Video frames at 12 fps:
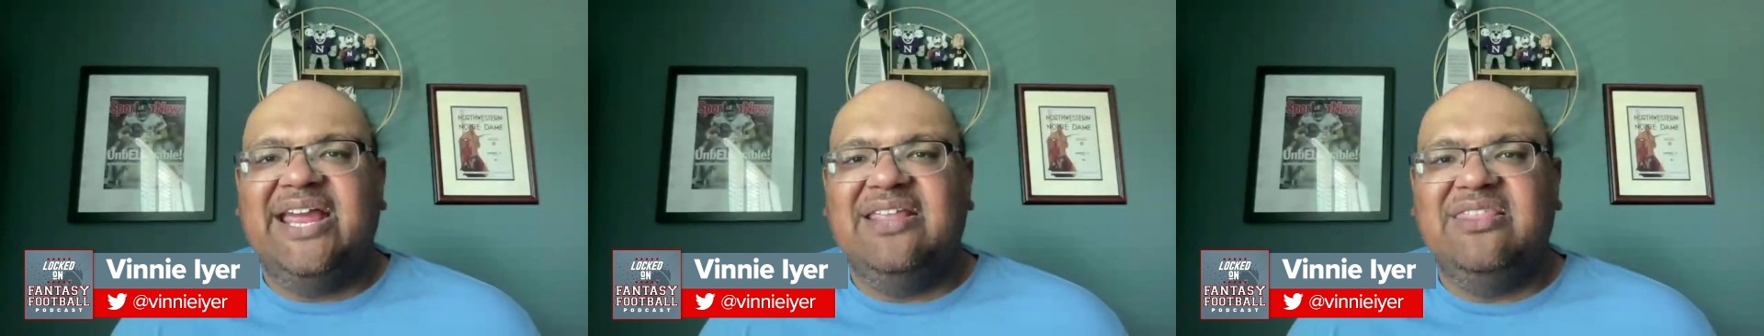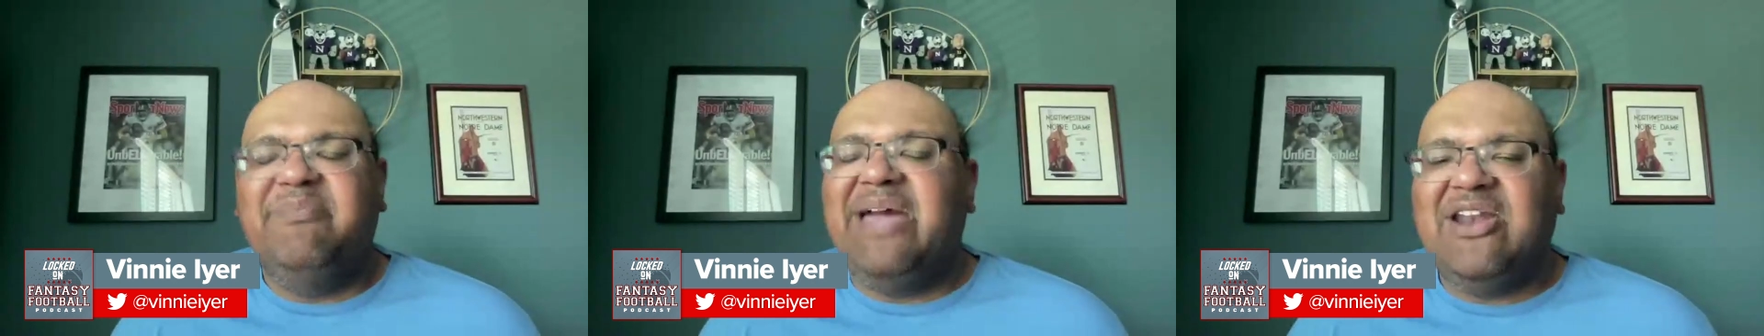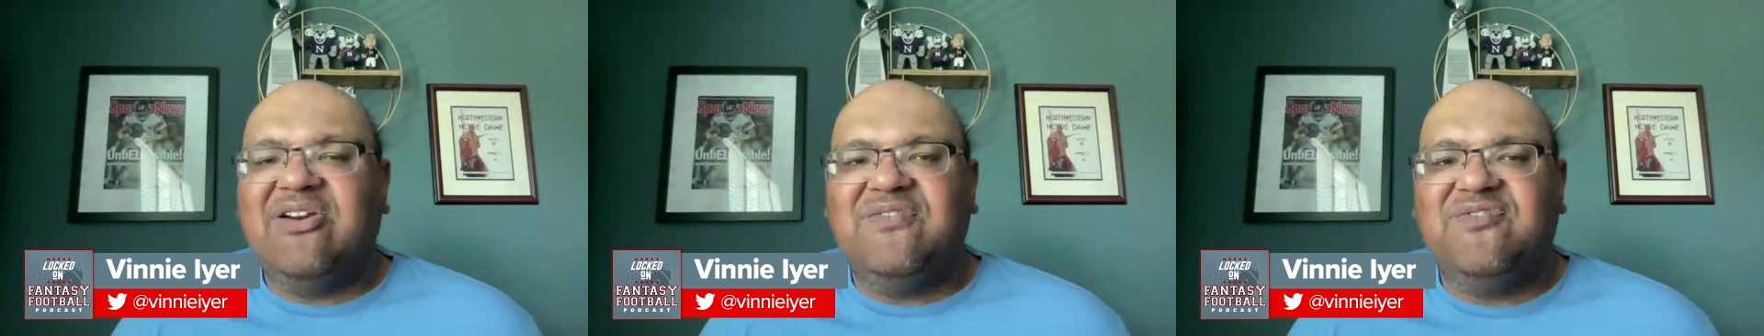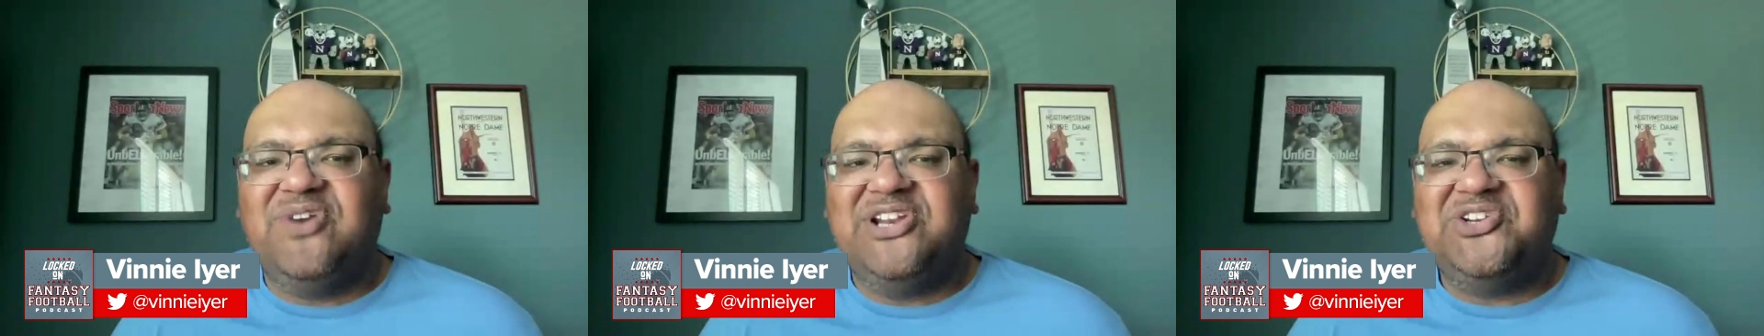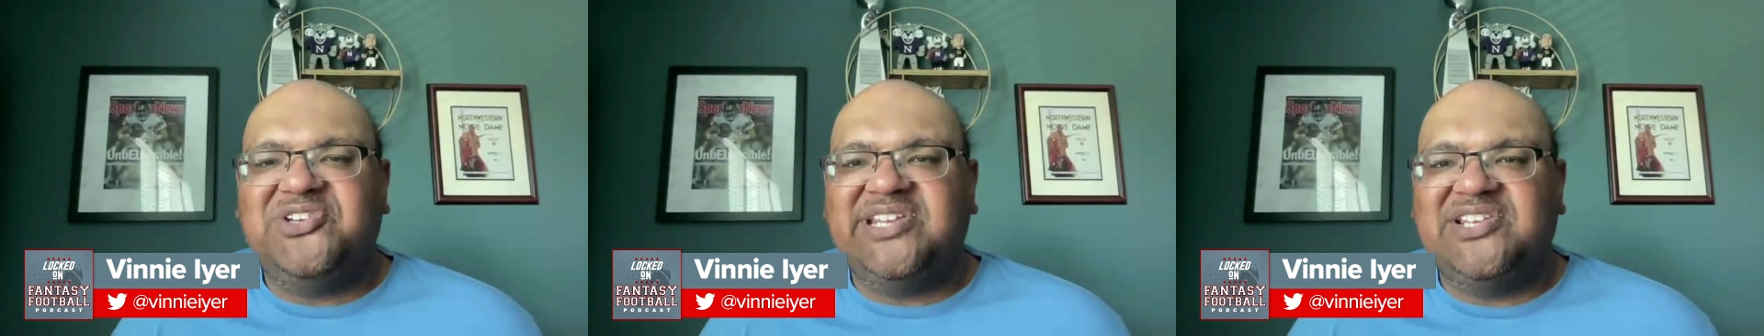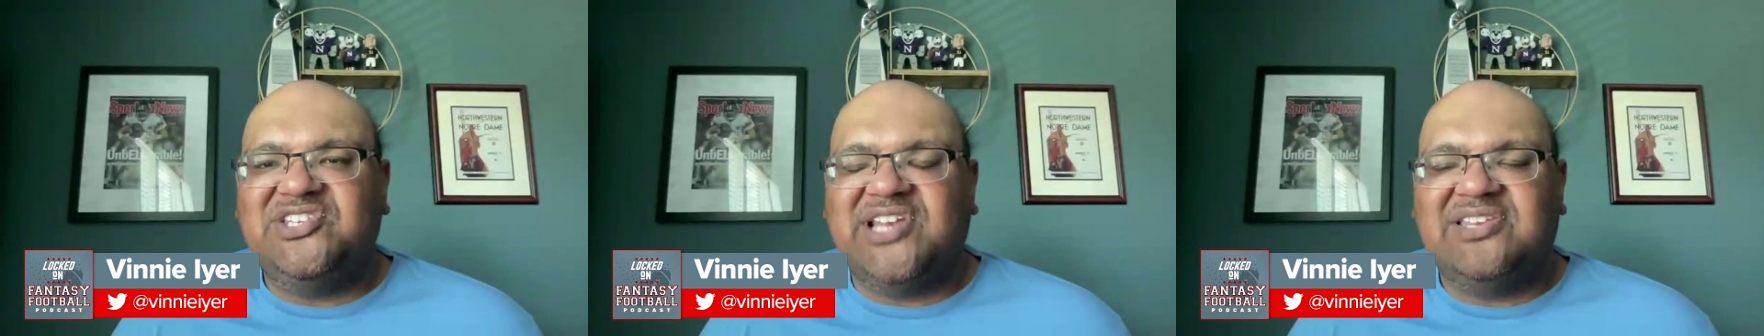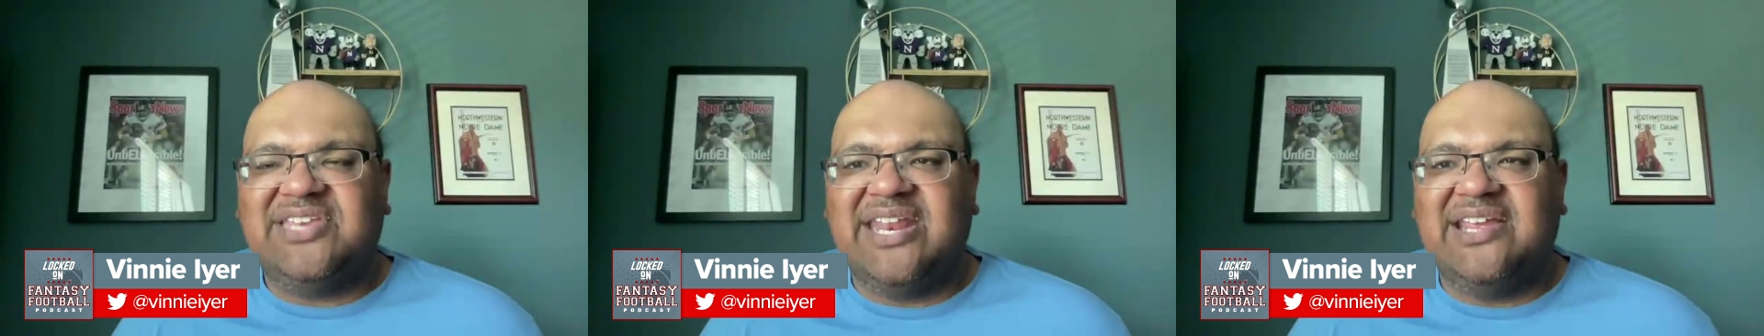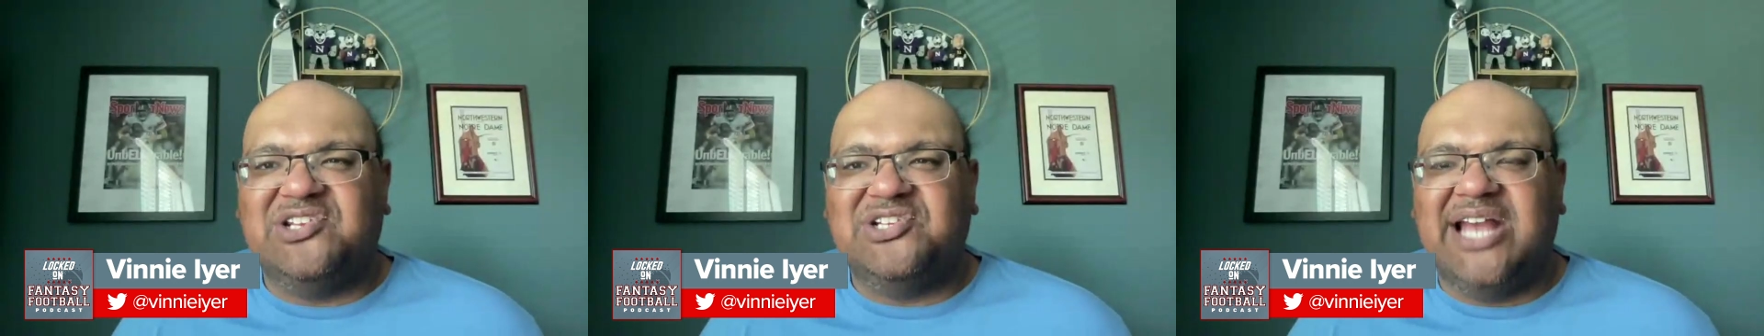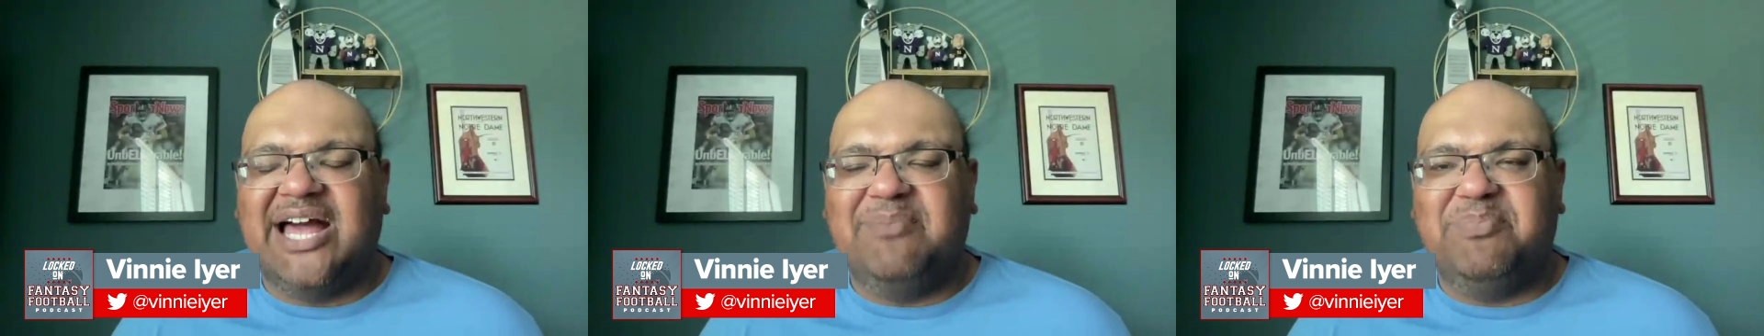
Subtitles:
the matter of Richardson is just getting a shot,